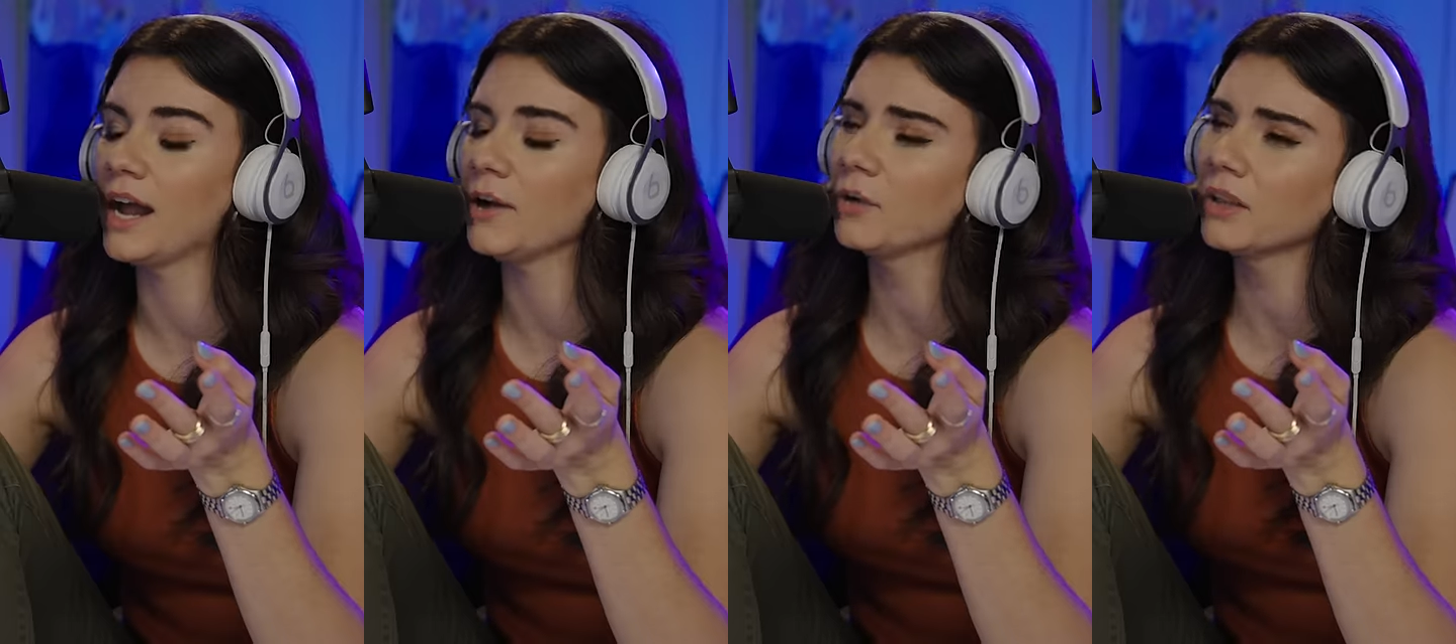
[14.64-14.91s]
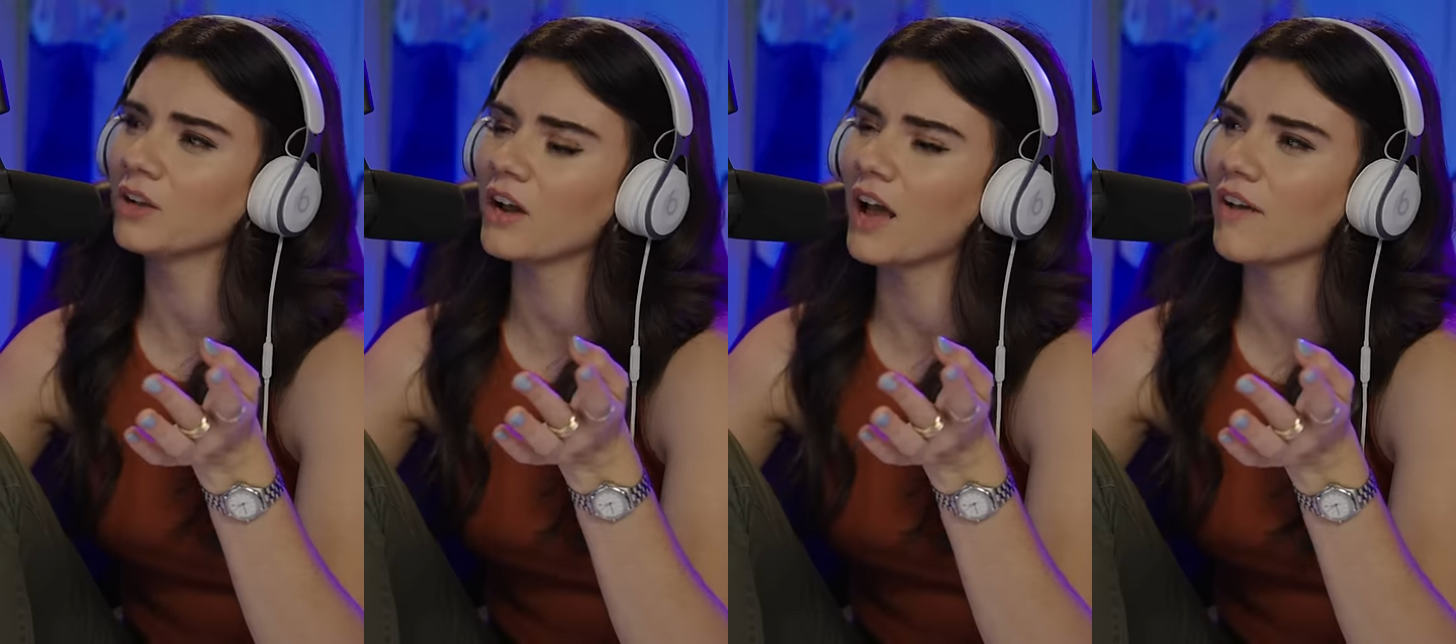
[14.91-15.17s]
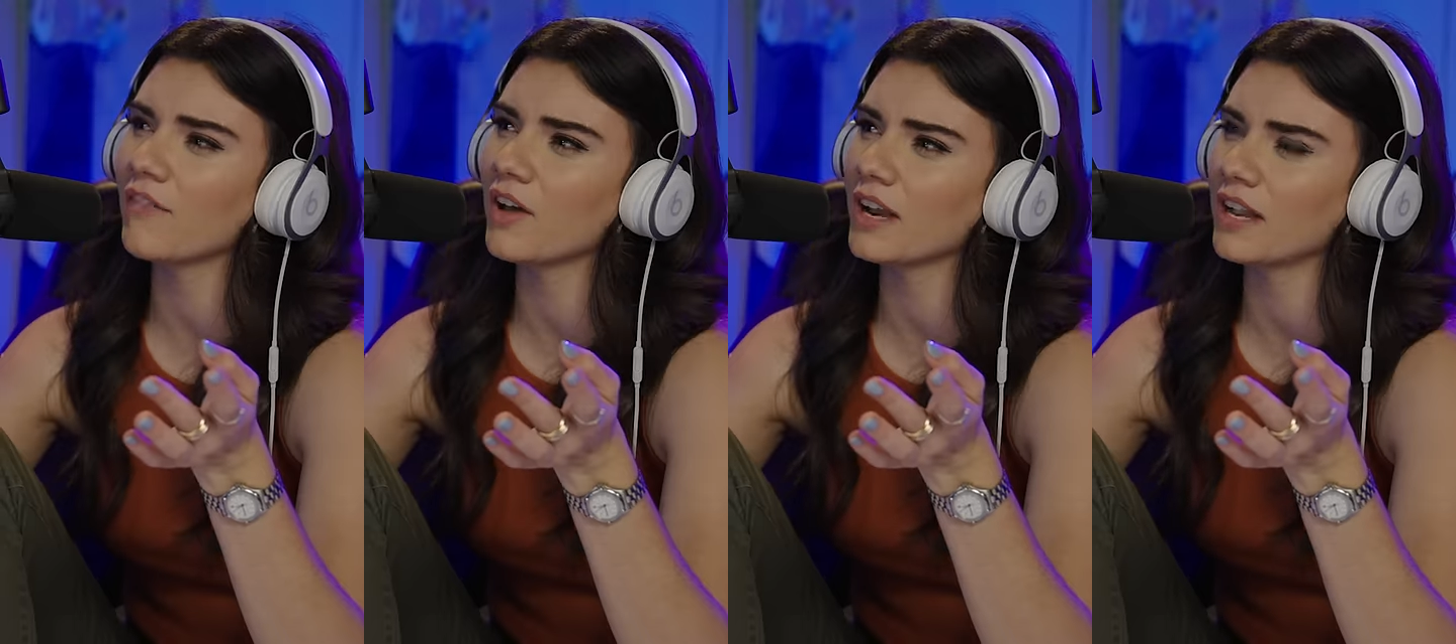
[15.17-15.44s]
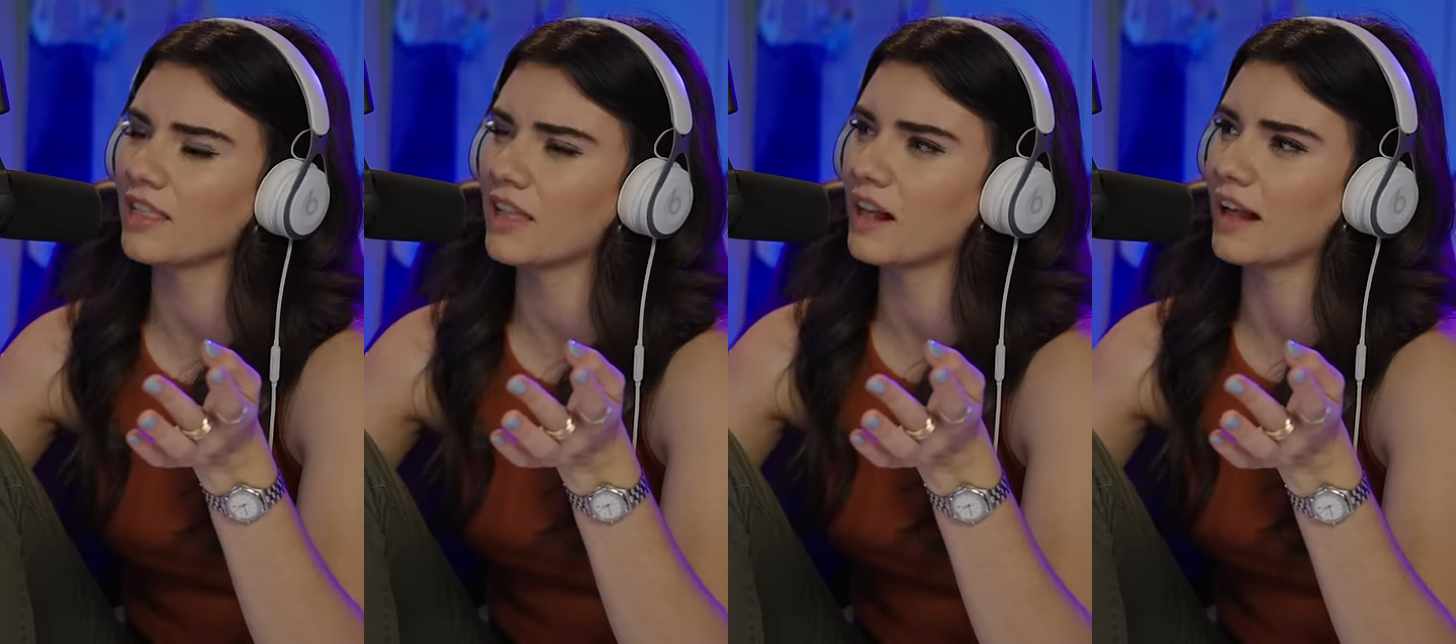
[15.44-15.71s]
I really don't have
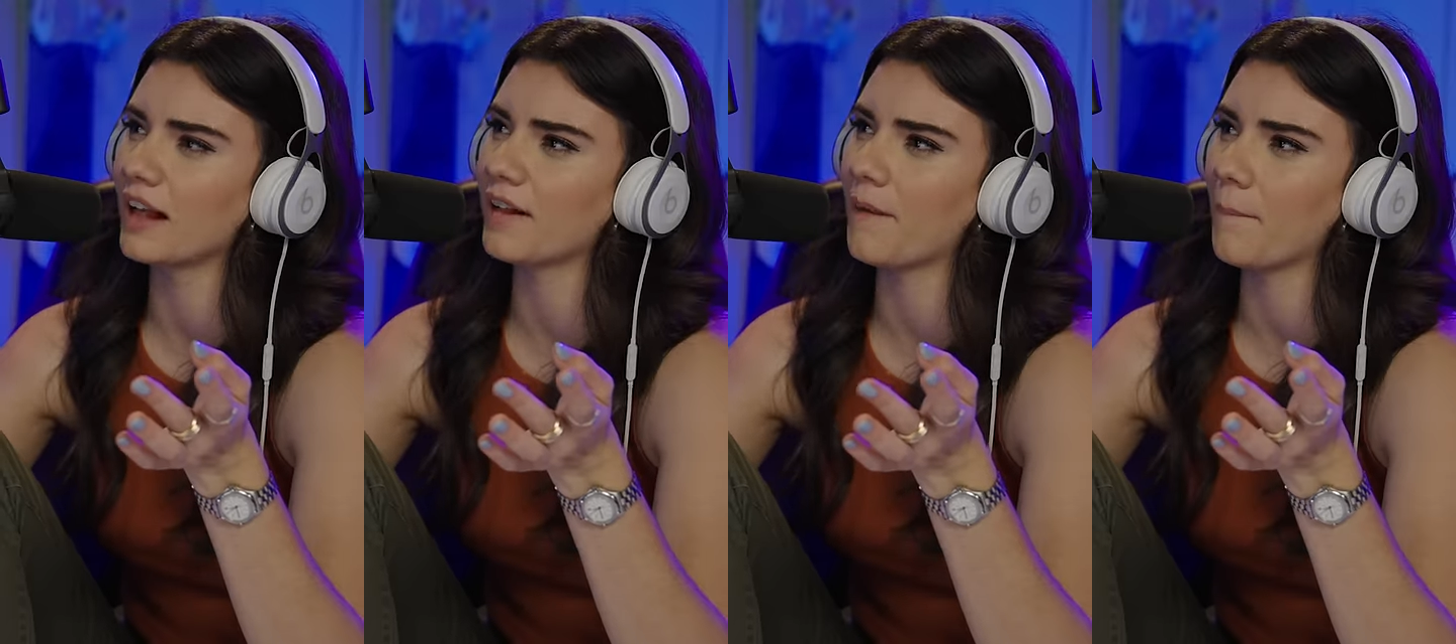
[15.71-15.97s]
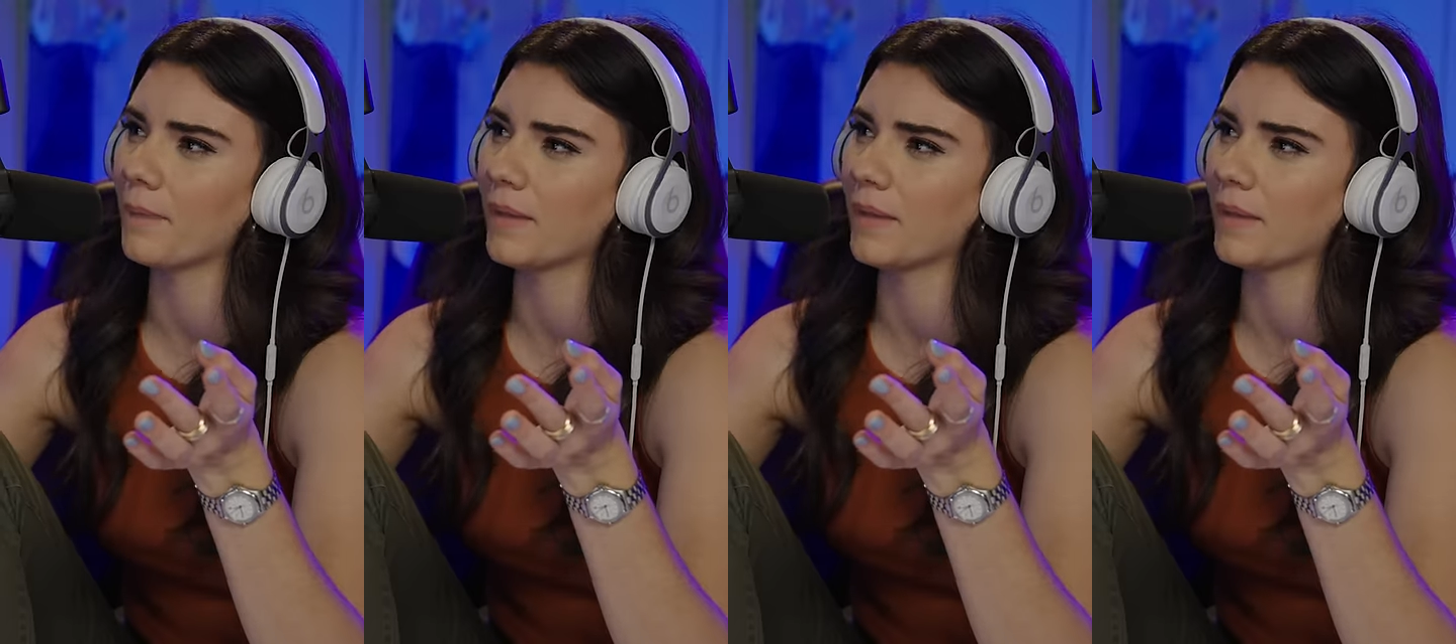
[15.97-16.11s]
anything like,